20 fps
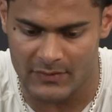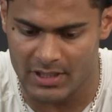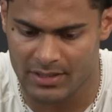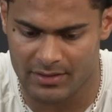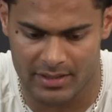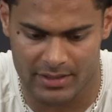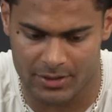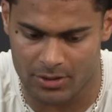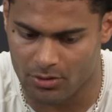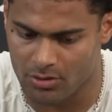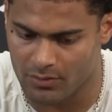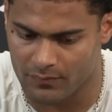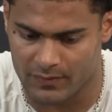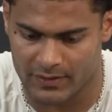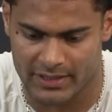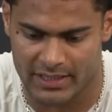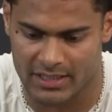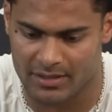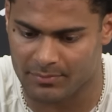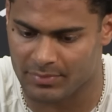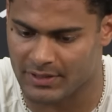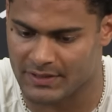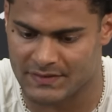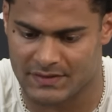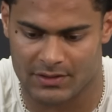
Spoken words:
they go over game plans,